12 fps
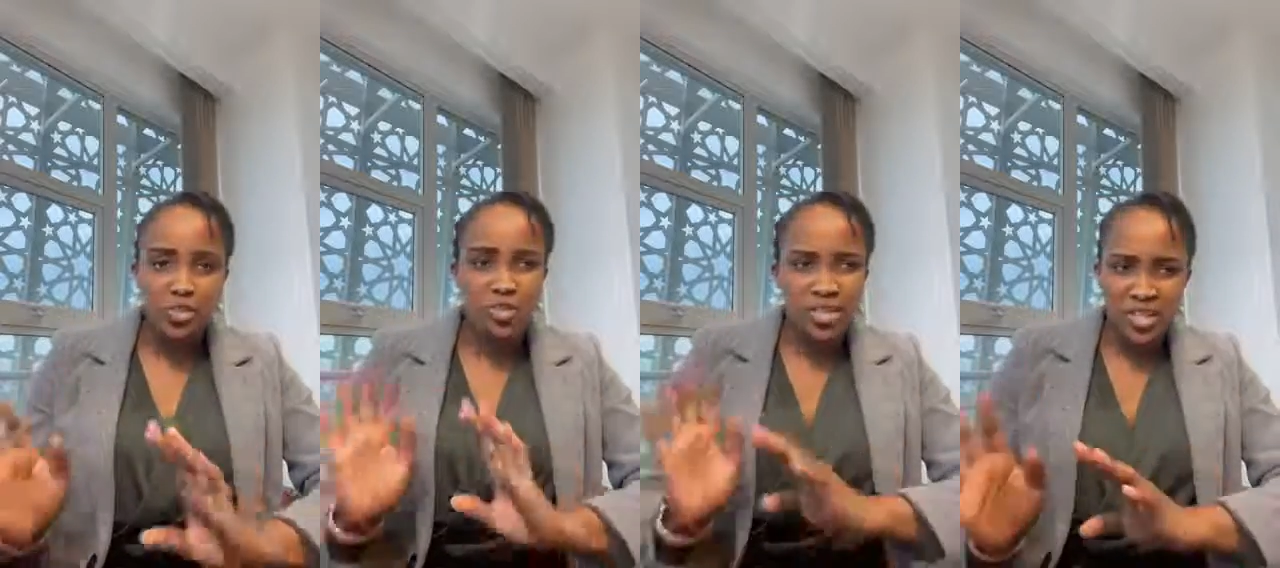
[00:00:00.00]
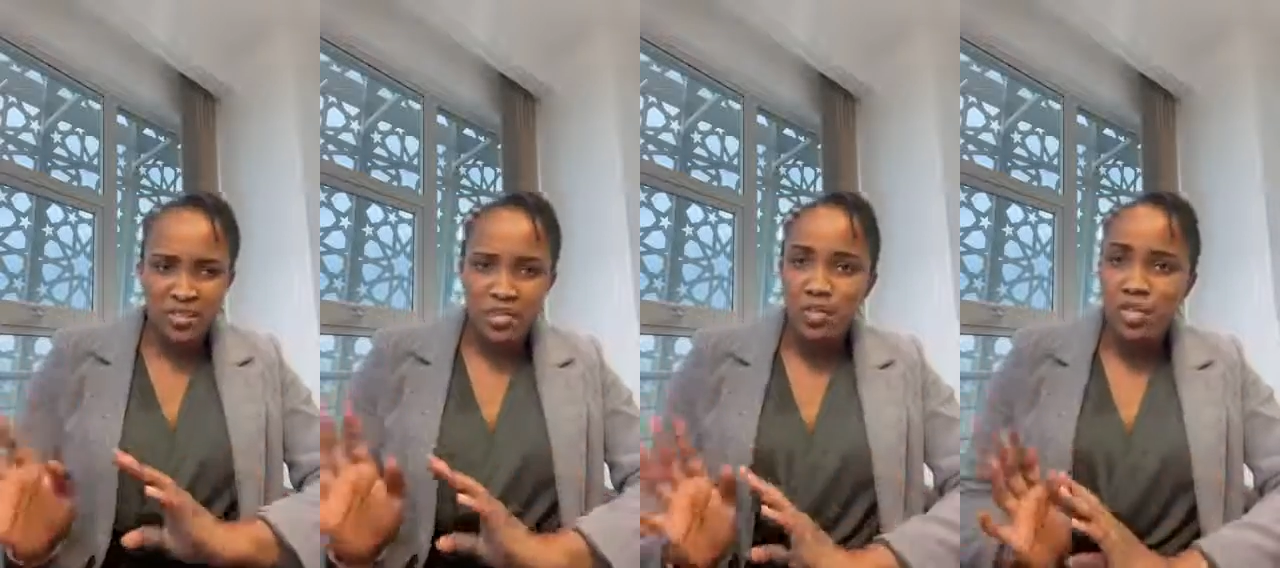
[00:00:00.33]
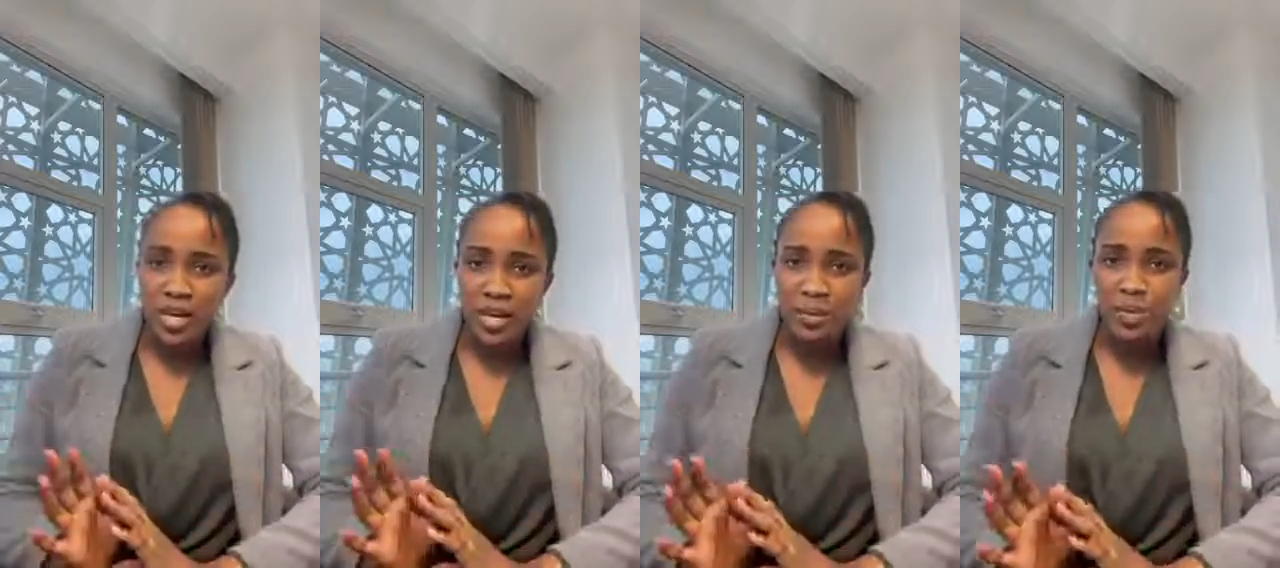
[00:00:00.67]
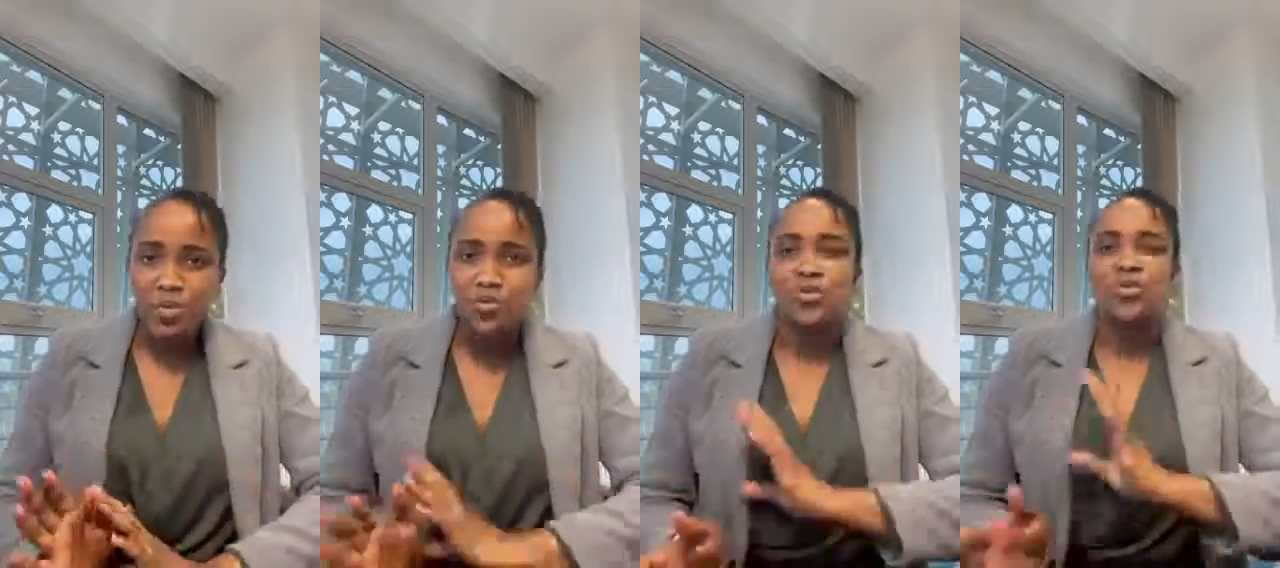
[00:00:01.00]
We'll give you time, you
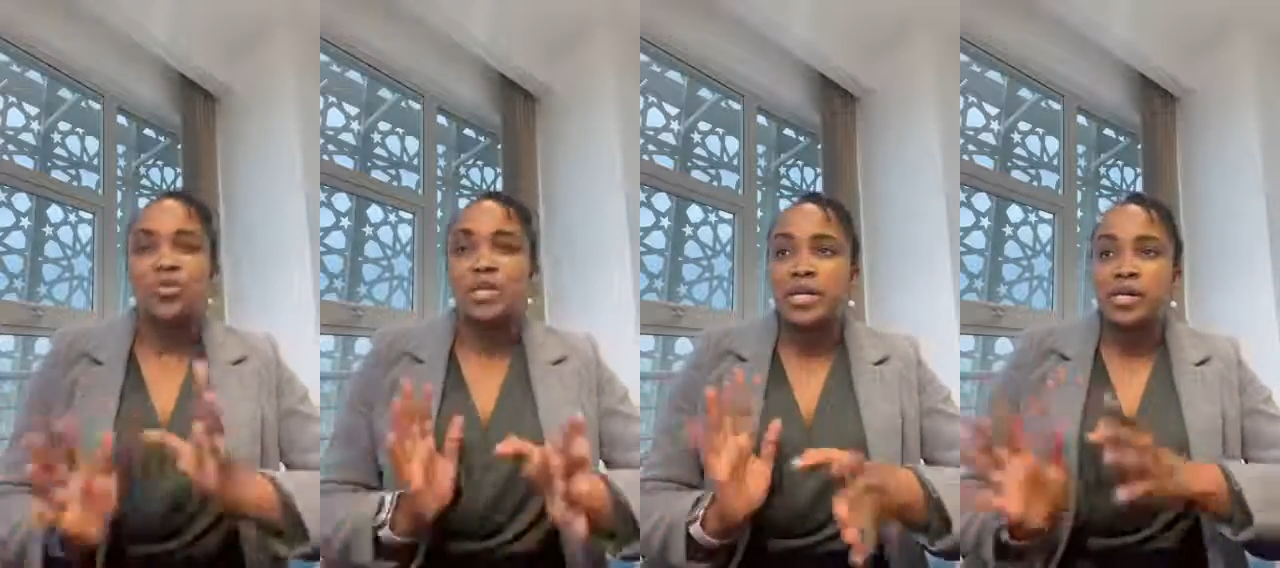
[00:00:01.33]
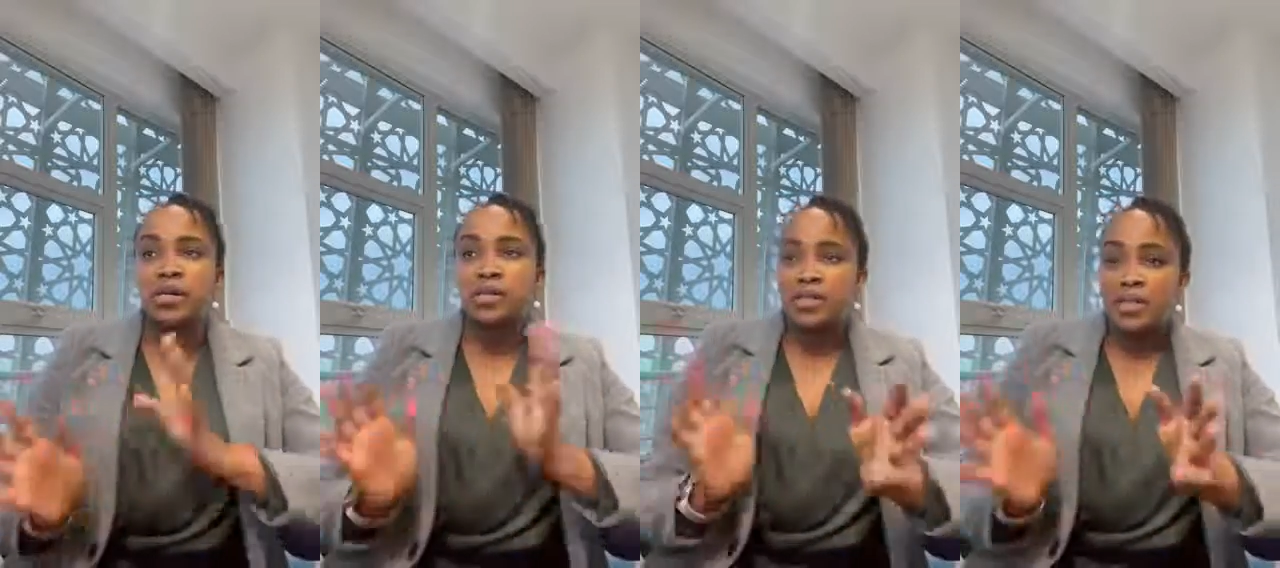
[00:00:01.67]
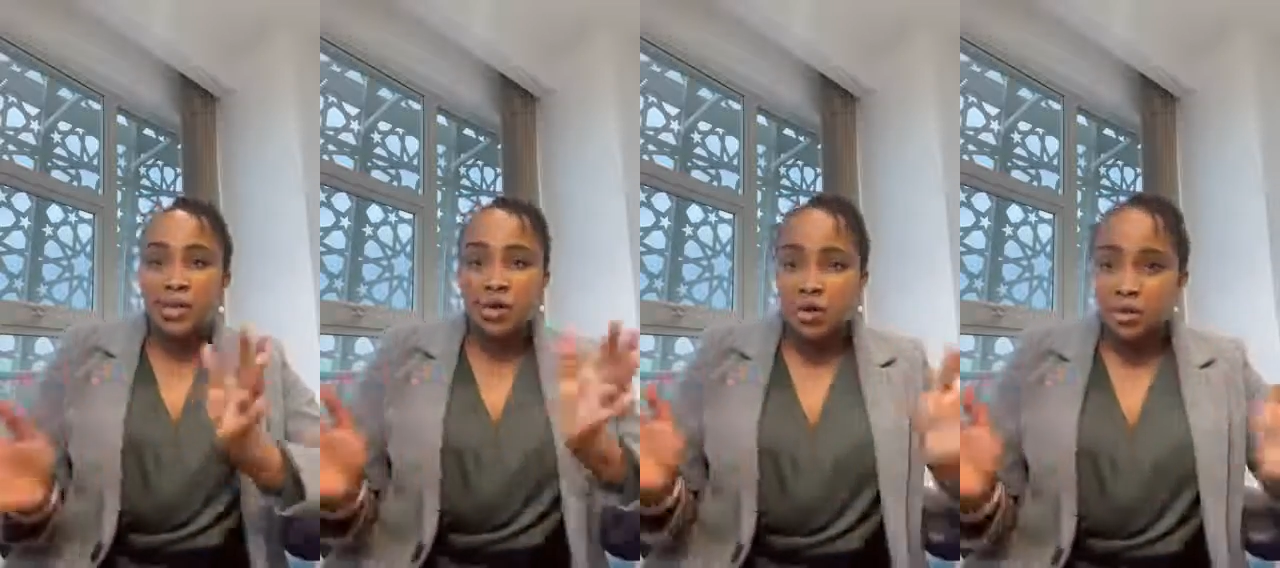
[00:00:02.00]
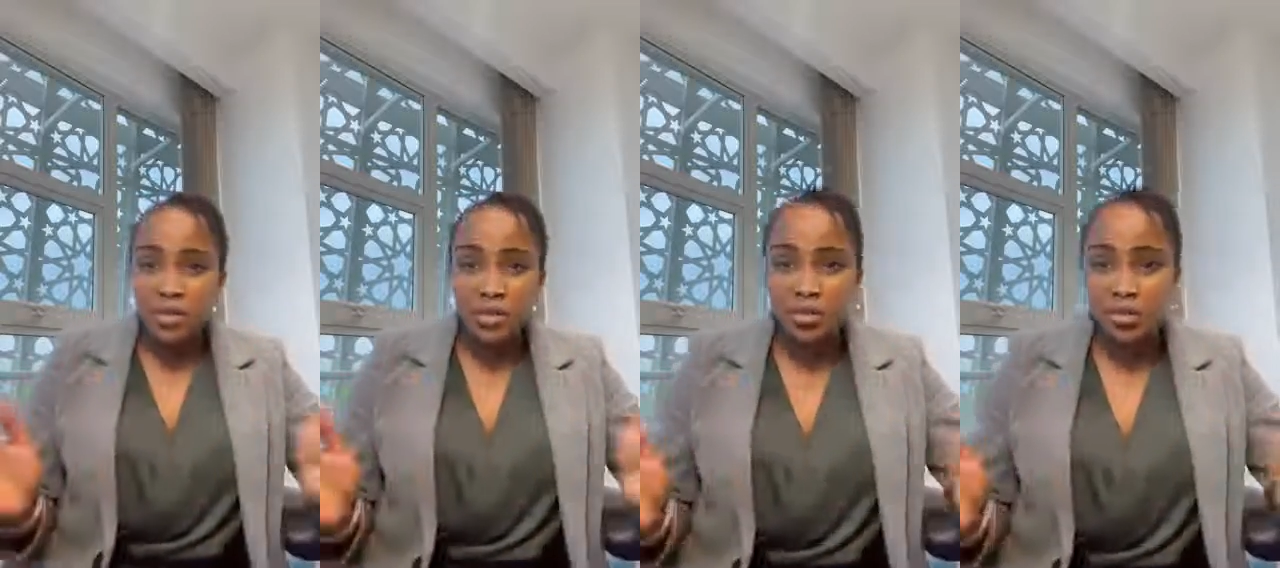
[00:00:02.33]
know, for the economy to